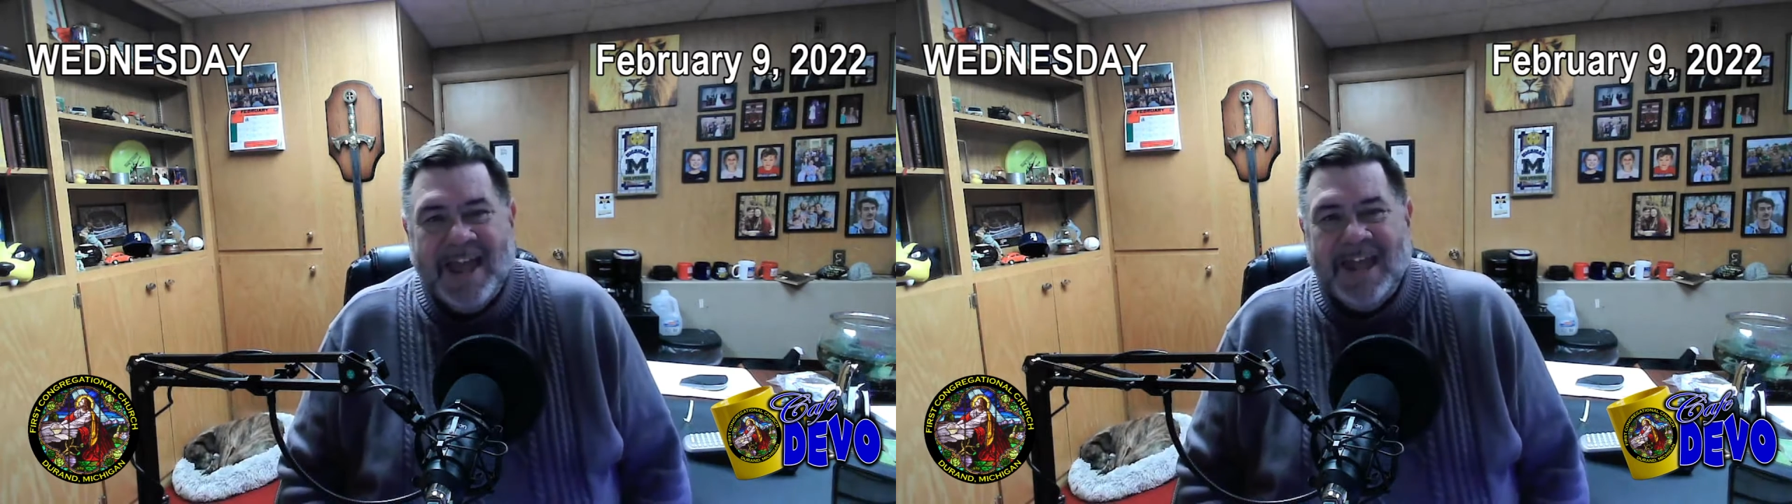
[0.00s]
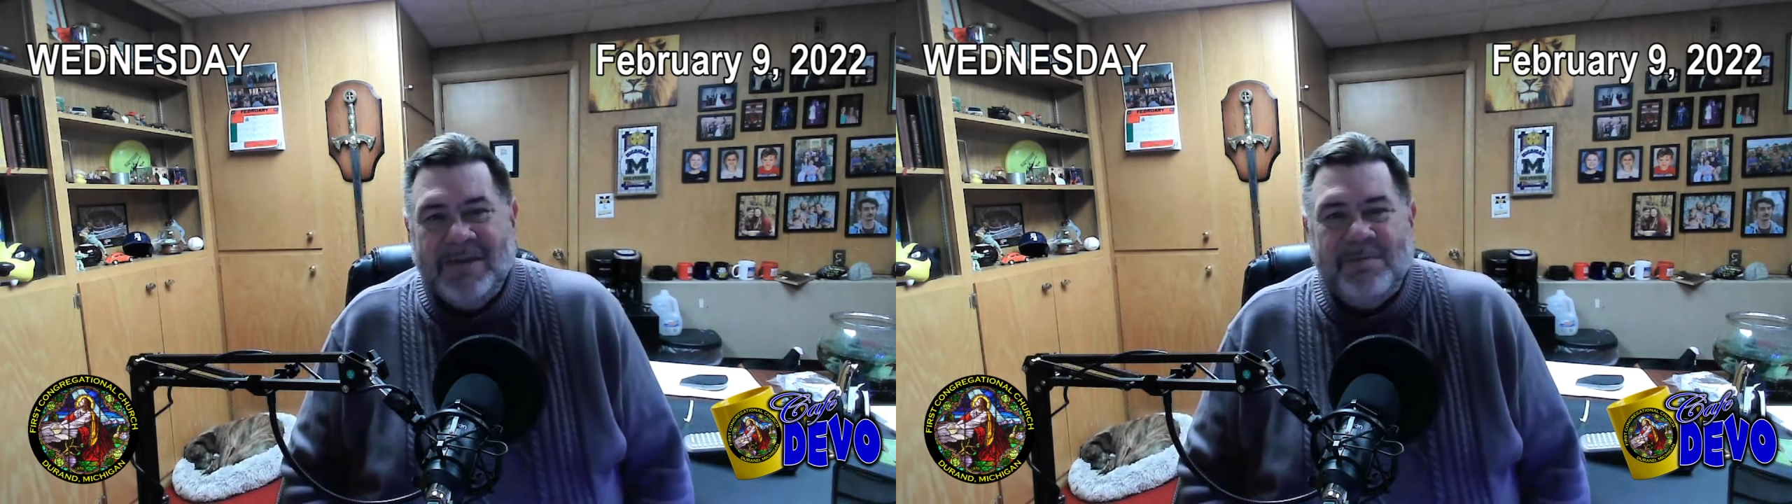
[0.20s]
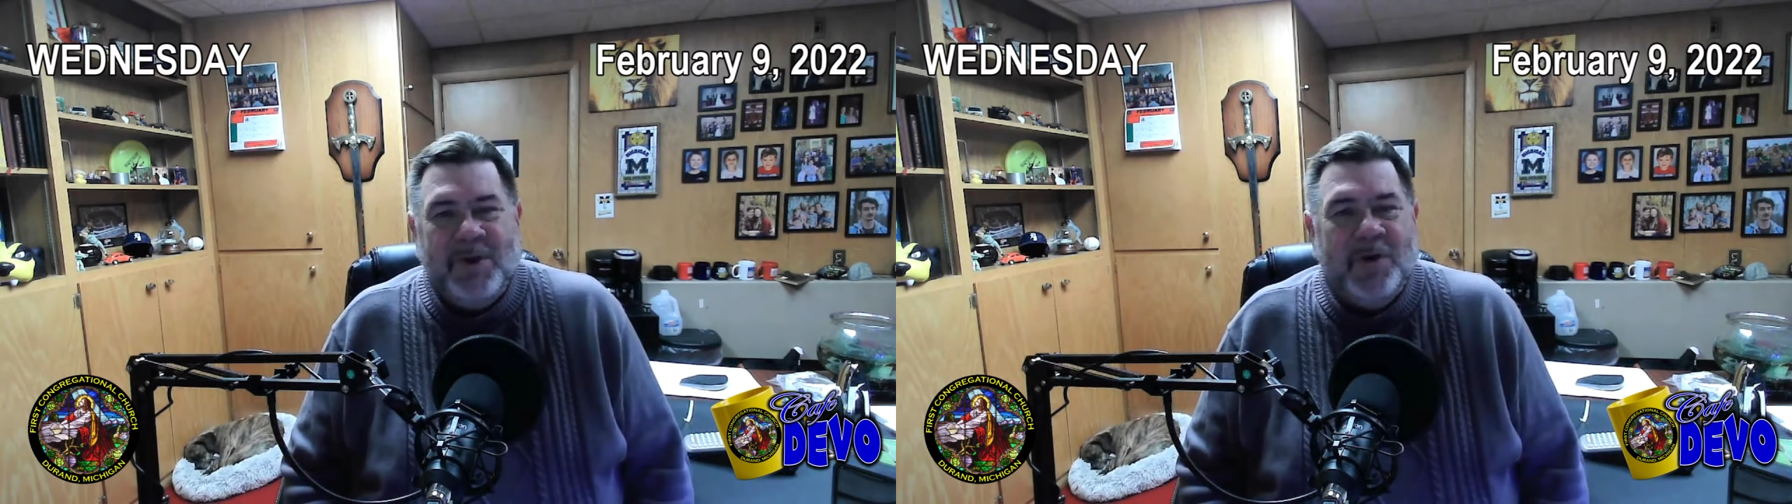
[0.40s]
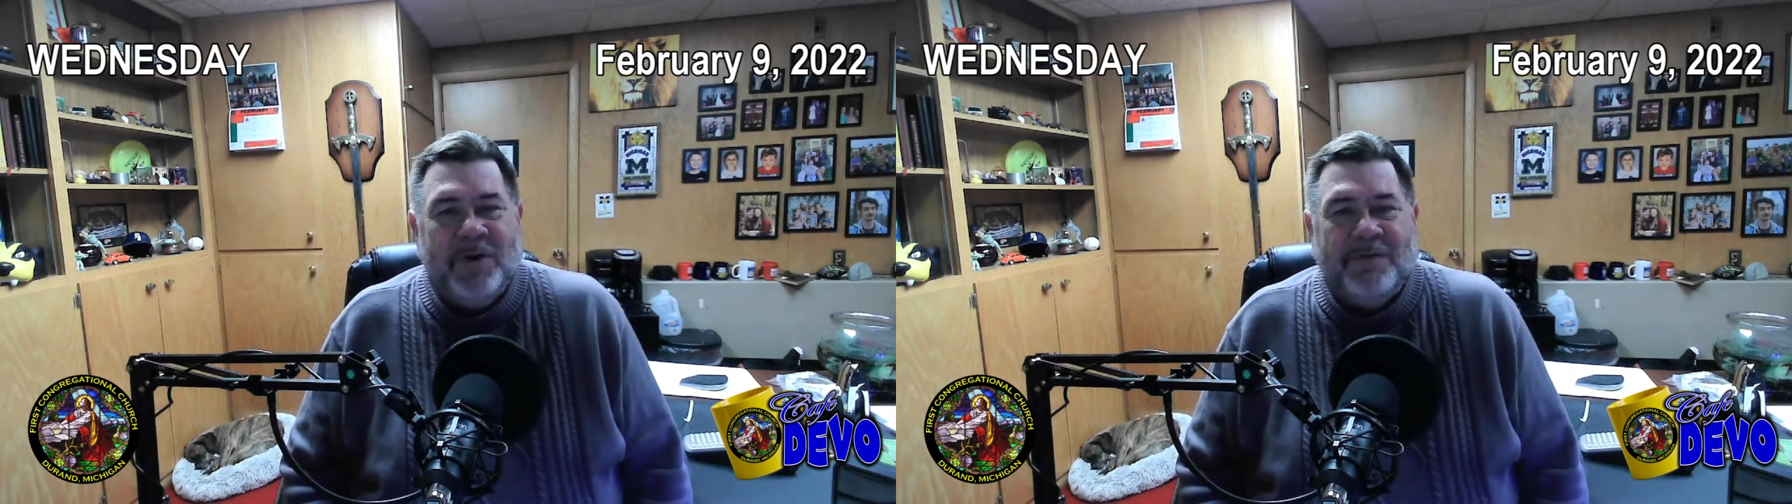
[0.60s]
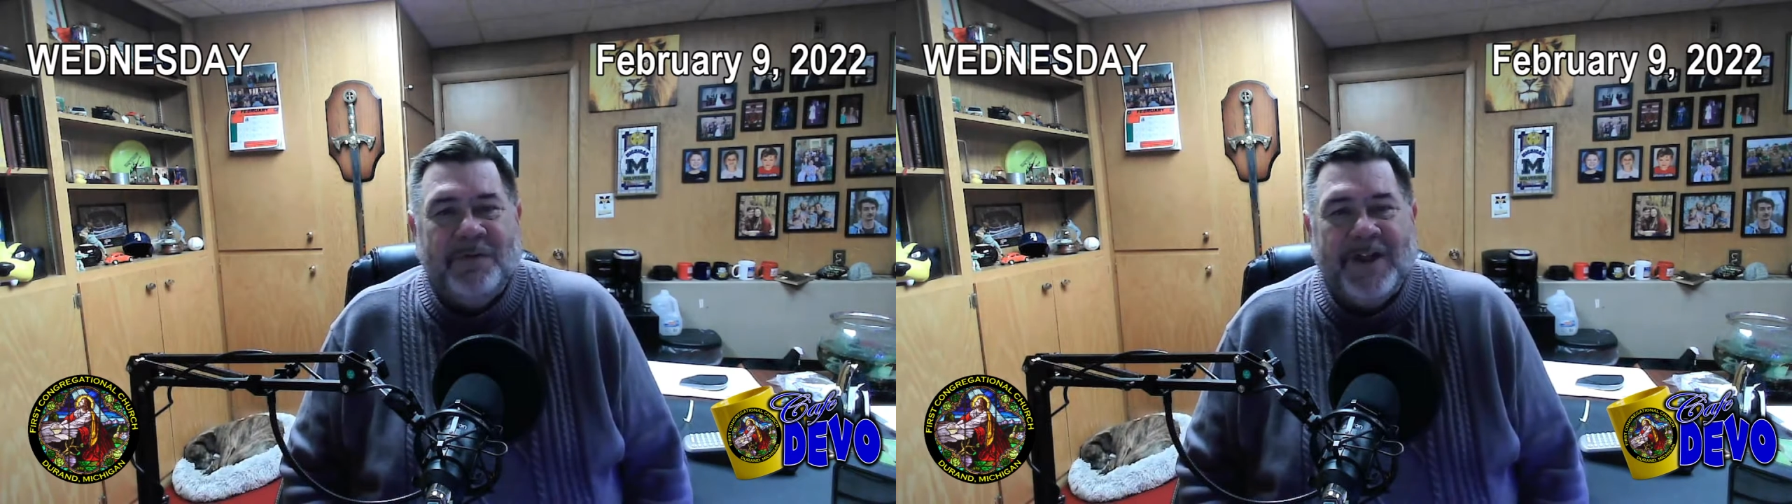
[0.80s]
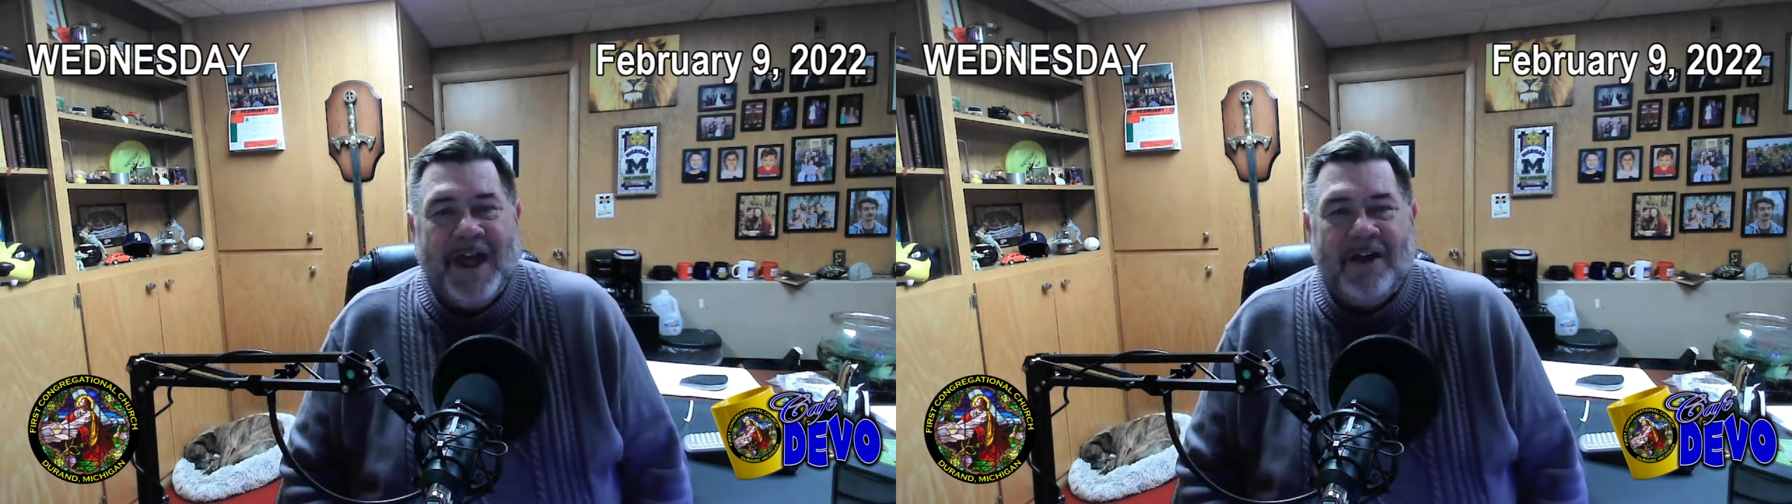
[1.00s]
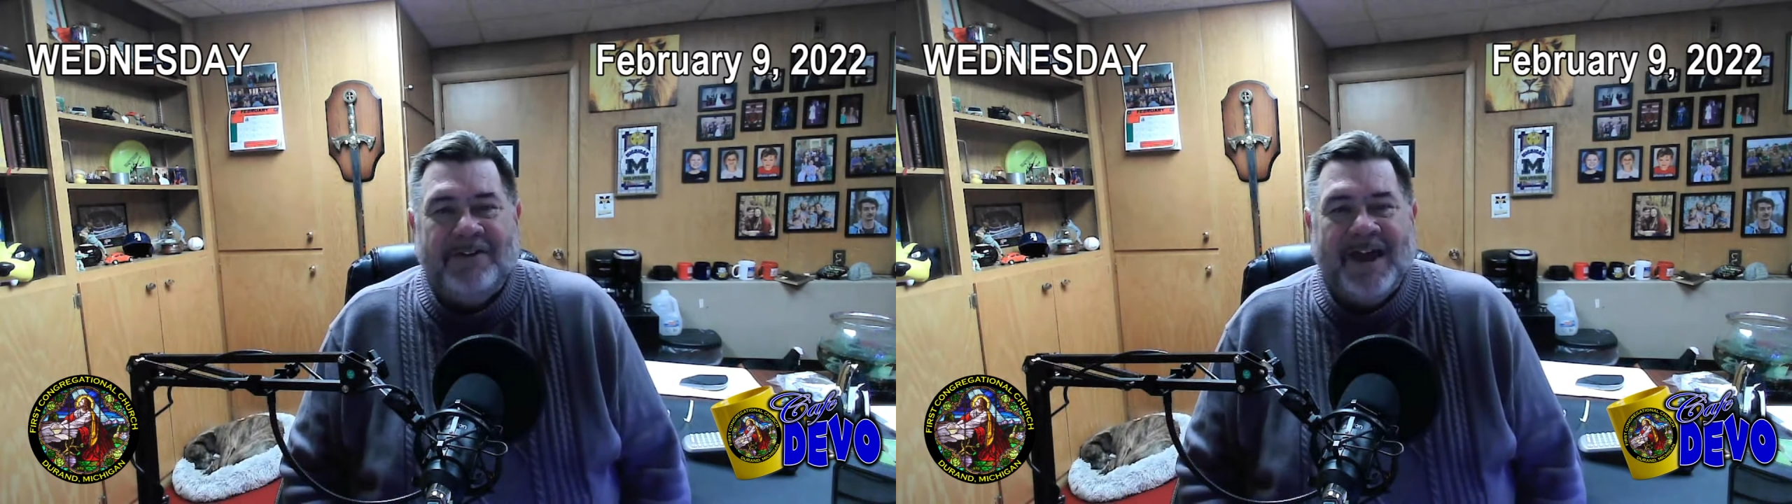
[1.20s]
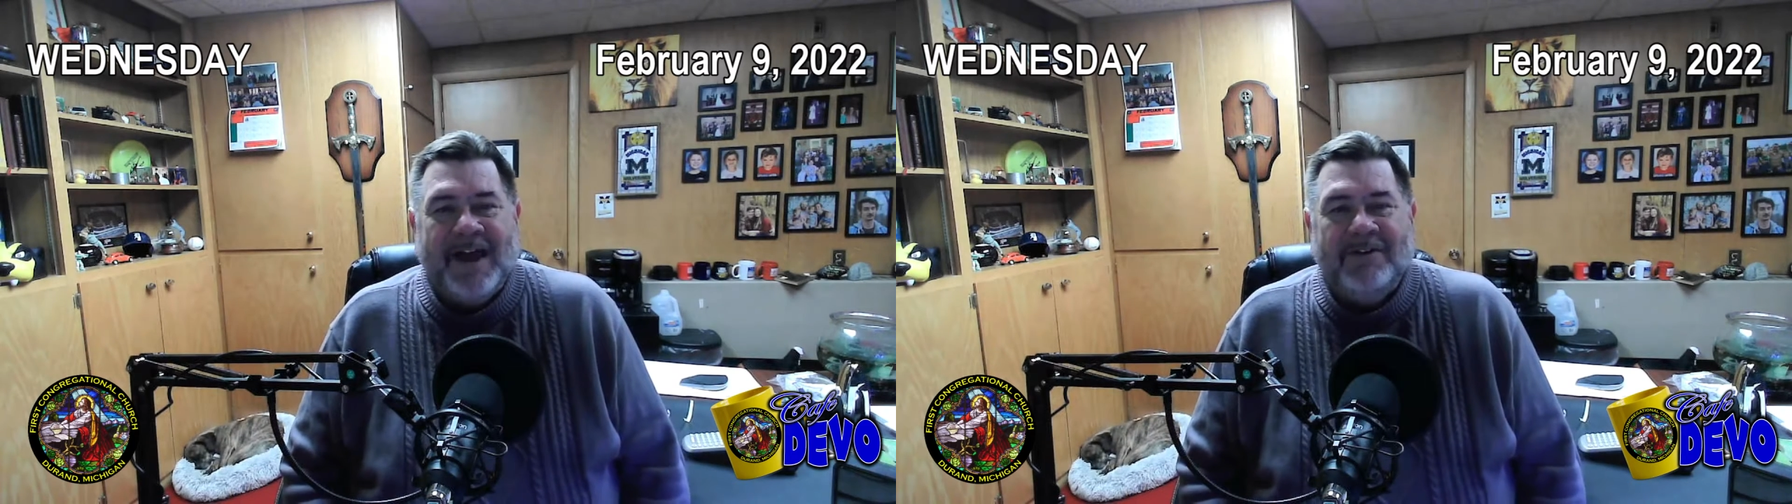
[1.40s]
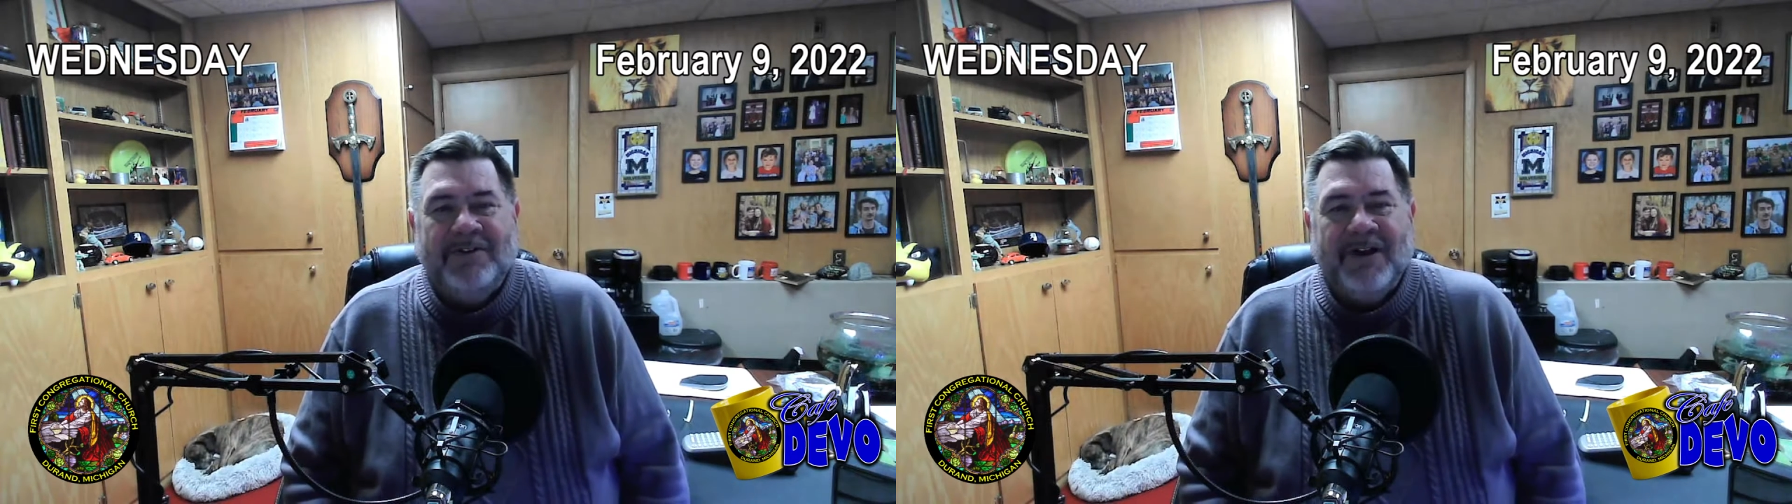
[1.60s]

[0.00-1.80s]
in beautiful downtown